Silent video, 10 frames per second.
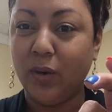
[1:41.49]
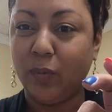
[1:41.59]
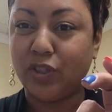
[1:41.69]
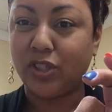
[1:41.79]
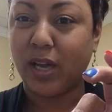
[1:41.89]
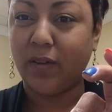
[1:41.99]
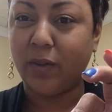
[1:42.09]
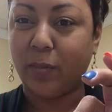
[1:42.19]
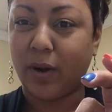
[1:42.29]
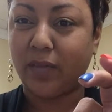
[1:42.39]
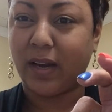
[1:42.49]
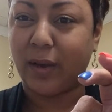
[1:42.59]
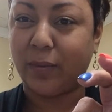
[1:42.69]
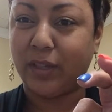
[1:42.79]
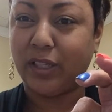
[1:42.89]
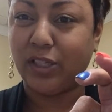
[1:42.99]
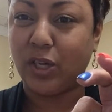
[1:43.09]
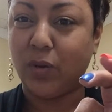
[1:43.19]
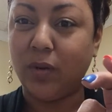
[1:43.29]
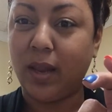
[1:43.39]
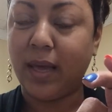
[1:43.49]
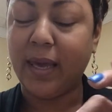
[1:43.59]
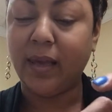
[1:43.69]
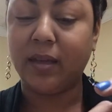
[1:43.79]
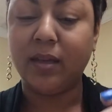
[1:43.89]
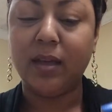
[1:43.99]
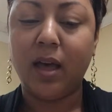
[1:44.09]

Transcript: which is kind of the part that I really don't like.